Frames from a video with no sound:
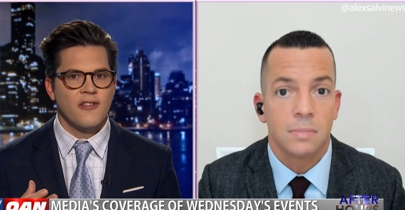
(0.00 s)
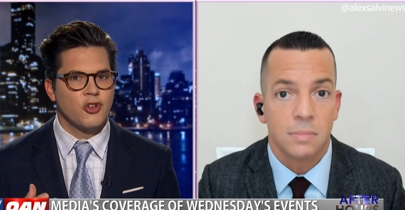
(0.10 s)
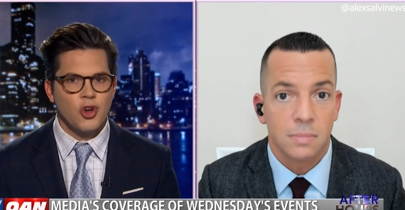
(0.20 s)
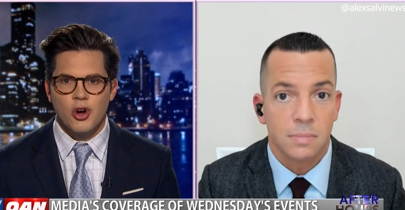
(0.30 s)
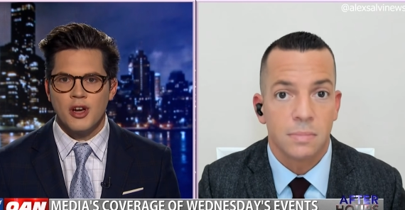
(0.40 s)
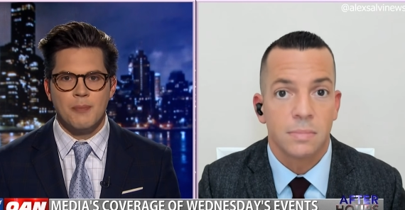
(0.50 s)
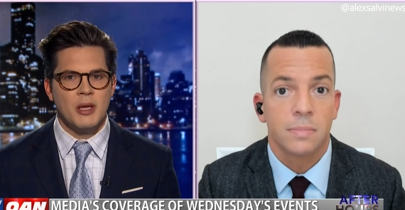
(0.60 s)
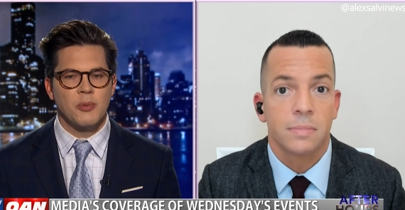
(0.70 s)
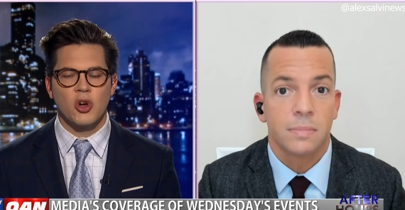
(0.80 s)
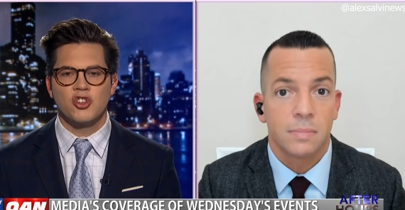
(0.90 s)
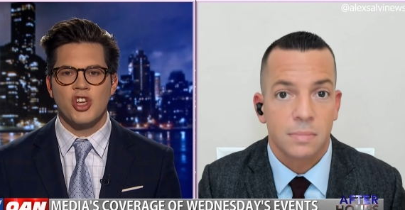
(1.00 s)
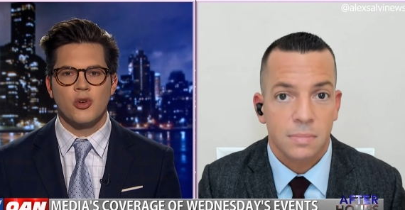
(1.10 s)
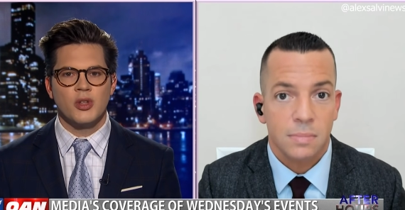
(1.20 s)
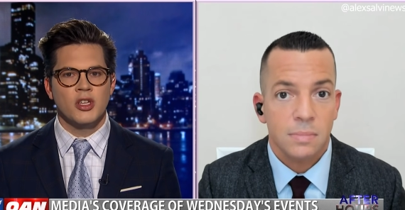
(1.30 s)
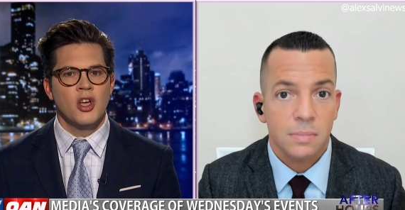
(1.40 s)
Speaker 1: good. People are
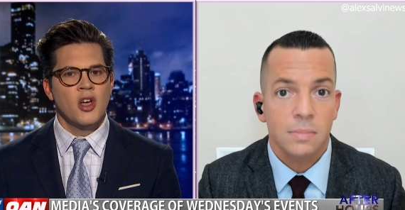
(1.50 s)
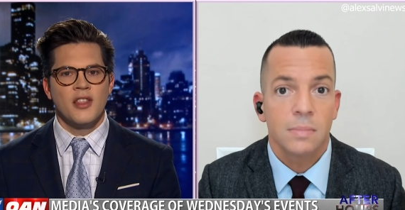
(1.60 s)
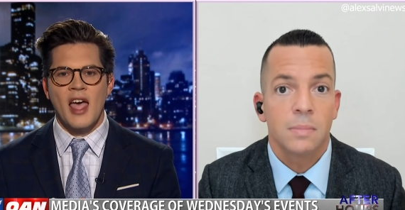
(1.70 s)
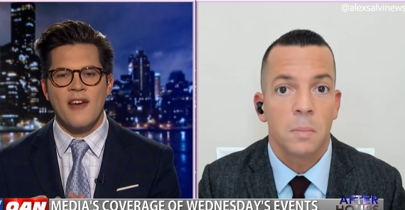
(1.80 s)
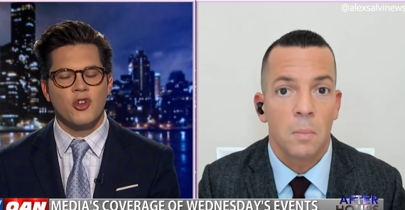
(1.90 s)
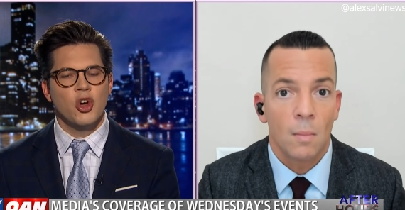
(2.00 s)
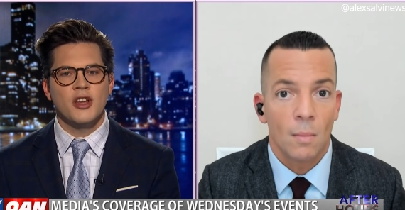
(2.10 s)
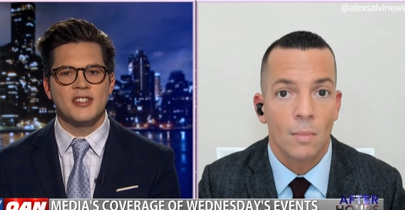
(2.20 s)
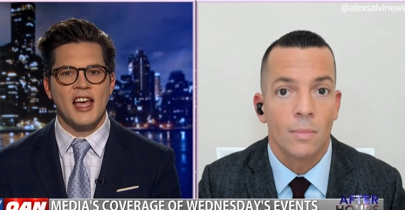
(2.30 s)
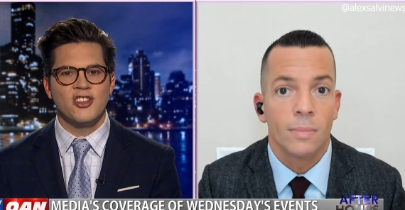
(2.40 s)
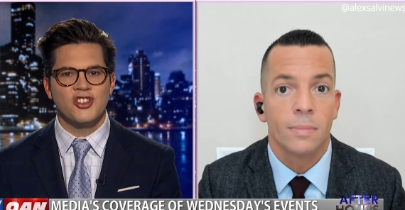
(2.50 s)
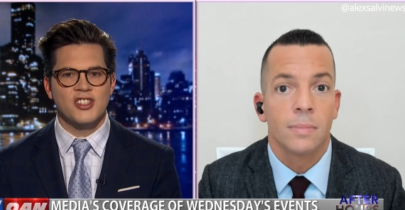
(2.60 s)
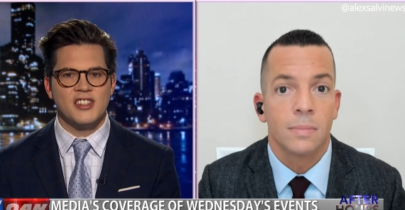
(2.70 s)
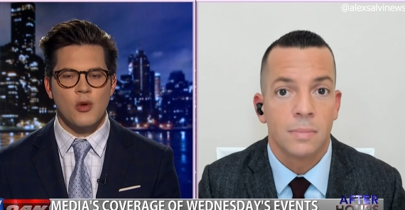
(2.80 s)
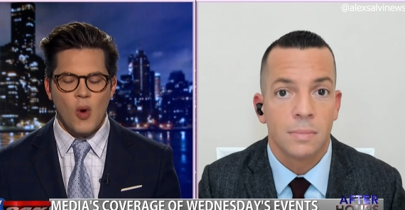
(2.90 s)
generally, they have good
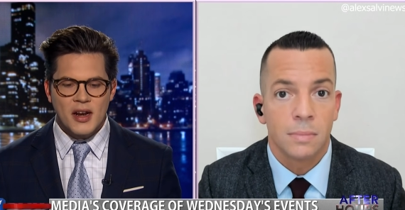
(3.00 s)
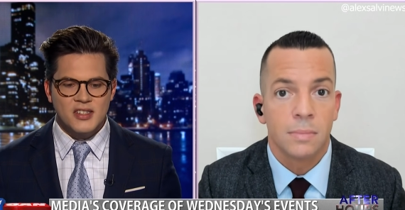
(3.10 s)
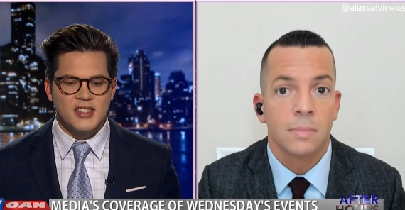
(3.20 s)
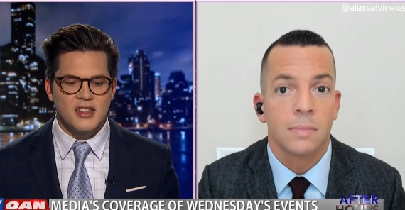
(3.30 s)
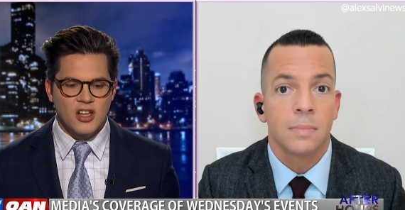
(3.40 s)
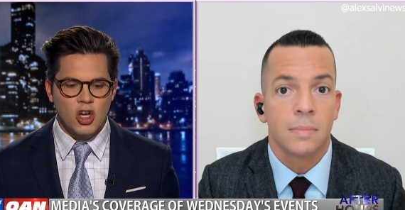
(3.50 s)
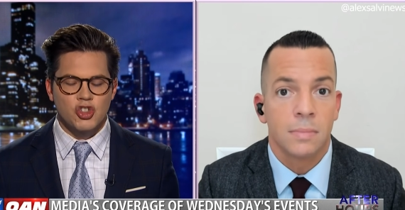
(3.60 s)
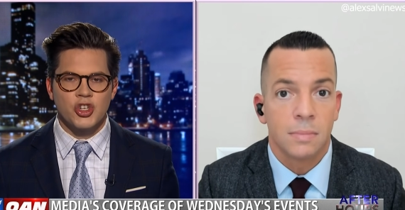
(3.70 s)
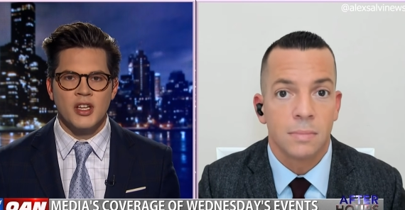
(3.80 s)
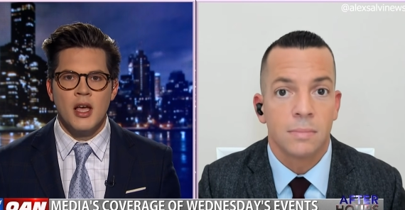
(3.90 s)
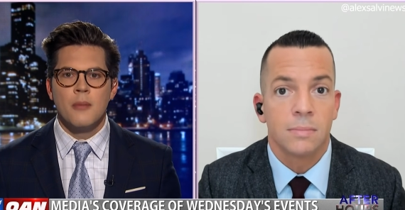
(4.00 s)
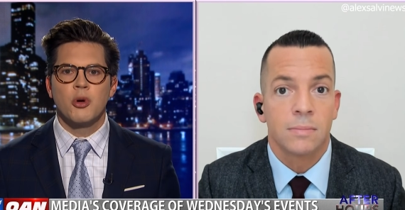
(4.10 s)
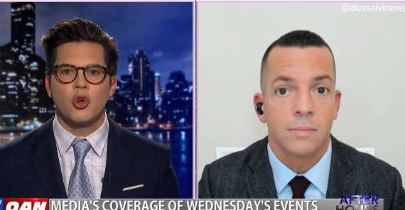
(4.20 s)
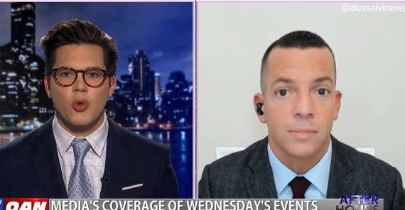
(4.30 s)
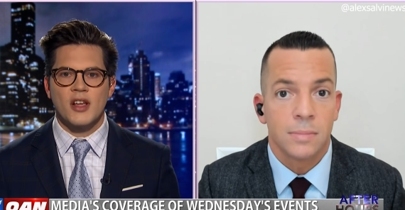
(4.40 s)
intentions. They want to see the country
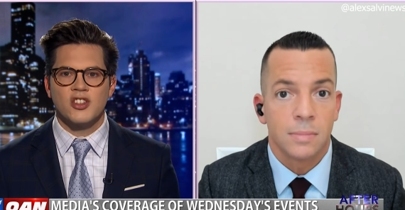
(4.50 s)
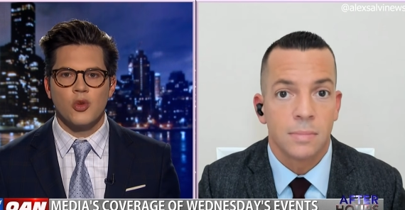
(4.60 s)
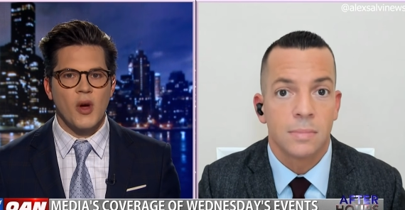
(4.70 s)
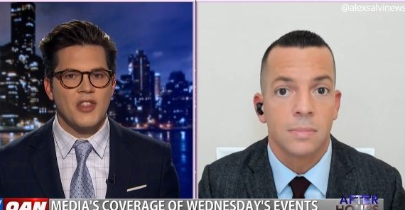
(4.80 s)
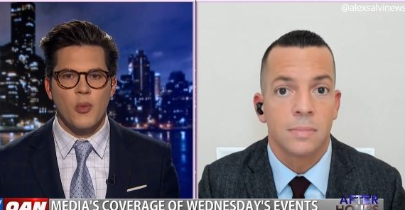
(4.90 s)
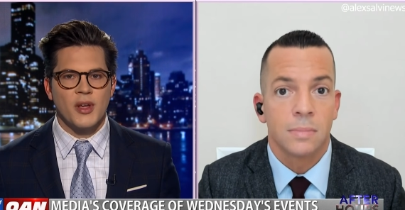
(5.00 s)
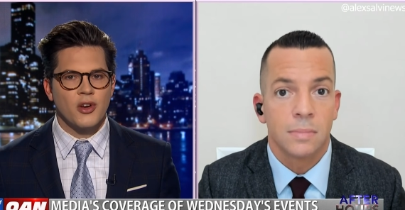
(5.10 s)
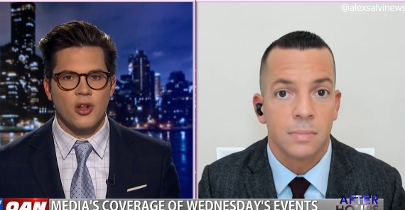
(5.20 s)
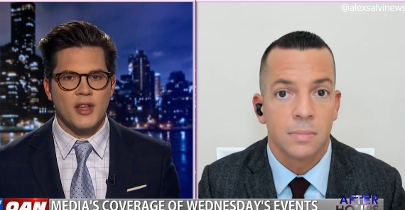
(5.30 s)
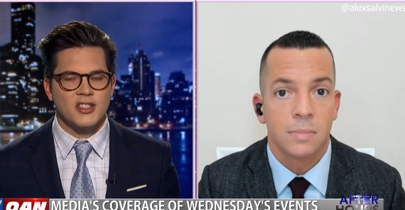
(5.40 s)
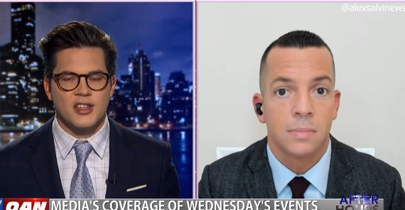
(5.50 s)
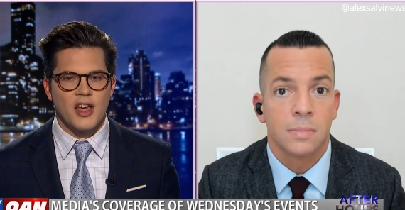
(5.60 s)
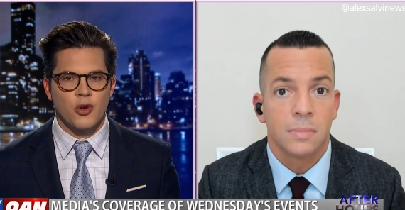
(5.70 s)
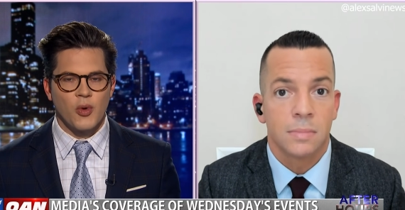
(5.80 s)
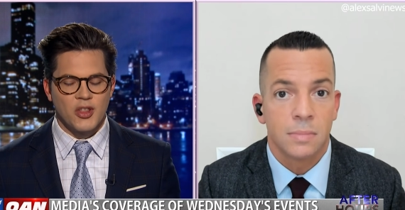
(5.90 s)
progress in a way that we can all get
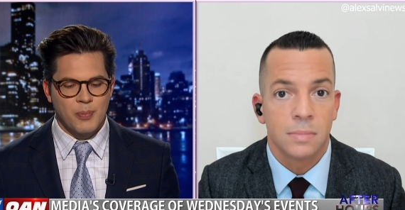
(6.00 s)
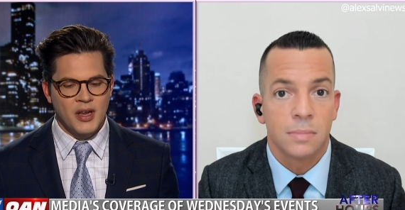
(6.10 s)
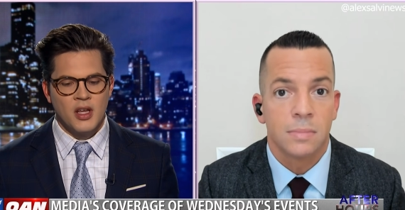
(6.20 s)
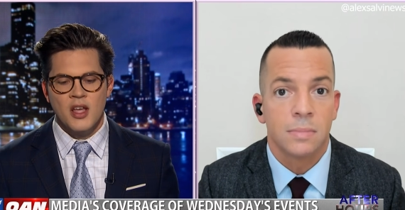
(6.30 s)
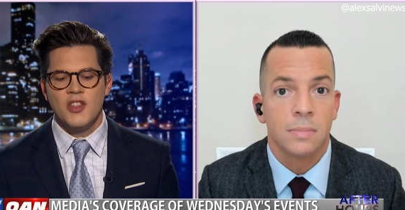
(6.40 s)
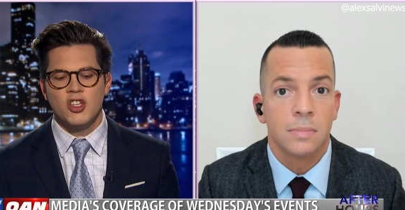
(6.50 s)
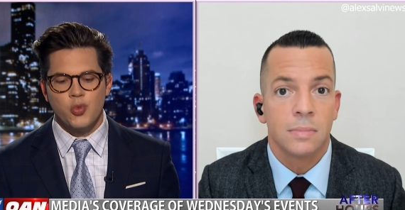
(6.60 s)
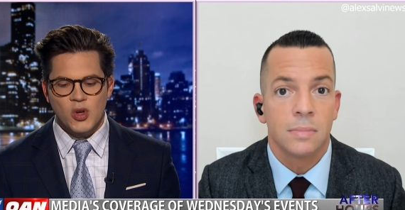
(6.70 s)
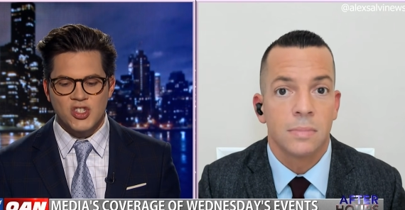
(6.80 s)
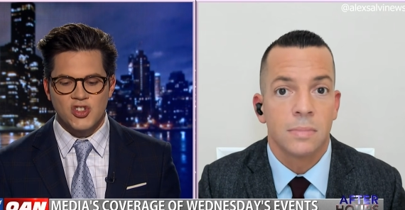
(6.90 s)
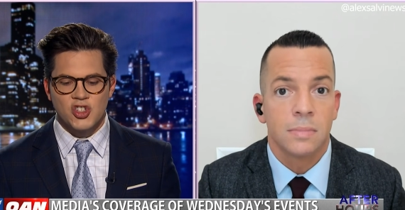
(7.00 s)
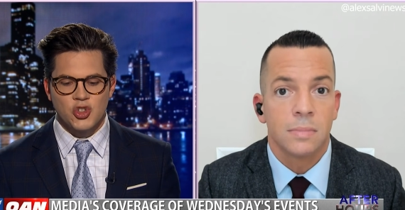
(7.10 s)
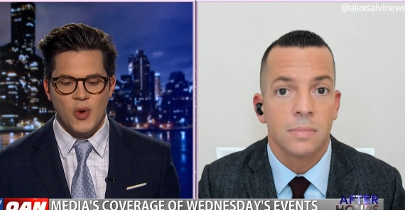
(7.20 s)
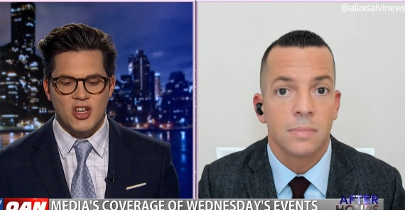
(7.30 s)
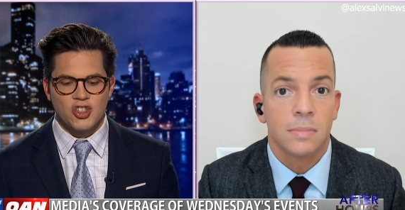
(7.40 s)
together with. But this was a
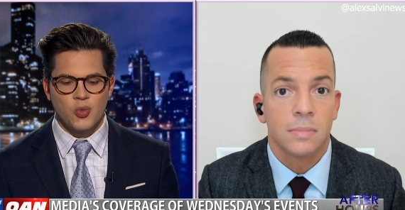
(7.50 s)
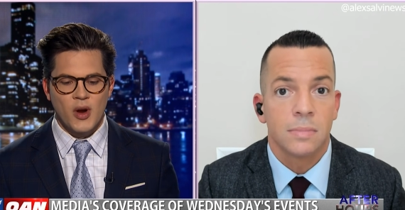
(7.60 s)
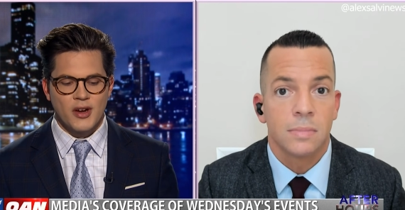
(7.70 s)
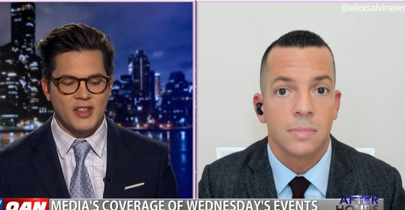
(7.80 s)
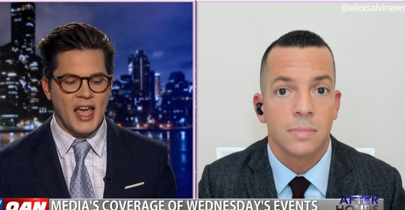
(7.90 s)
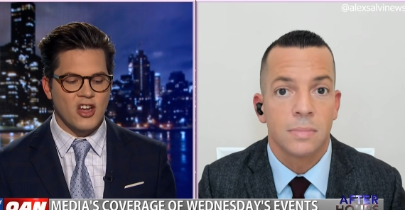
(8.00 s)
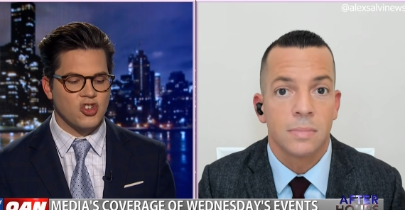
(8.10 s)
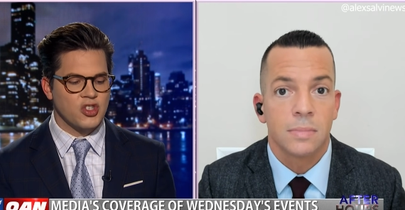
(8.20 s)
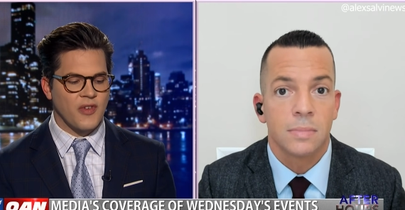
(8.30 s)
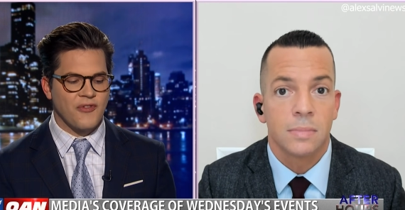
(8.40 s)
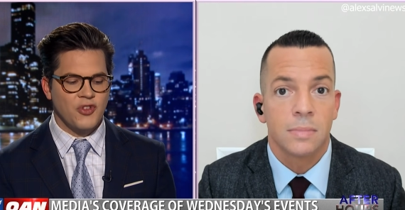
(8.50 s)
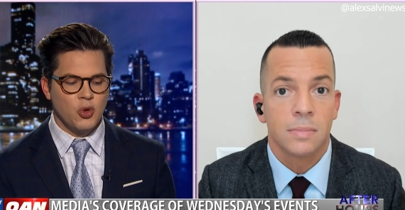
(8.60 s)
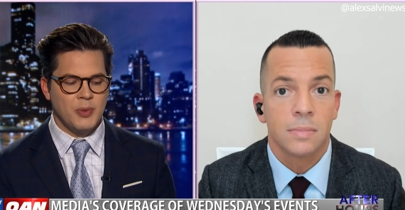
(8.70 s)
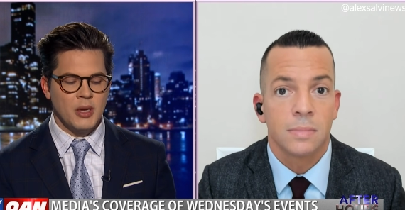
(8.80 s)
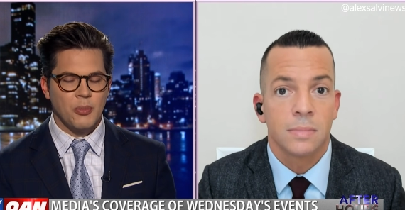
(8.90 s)
situation where the actions of a
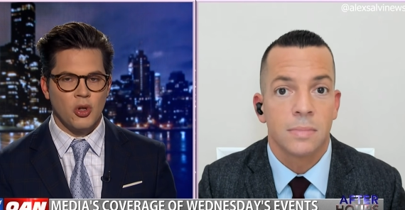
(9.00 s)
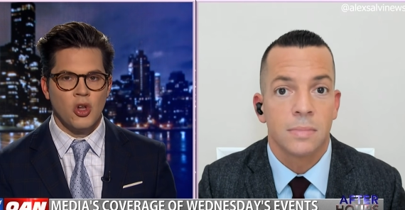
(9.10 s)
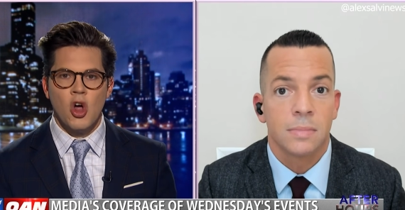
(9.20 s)
few people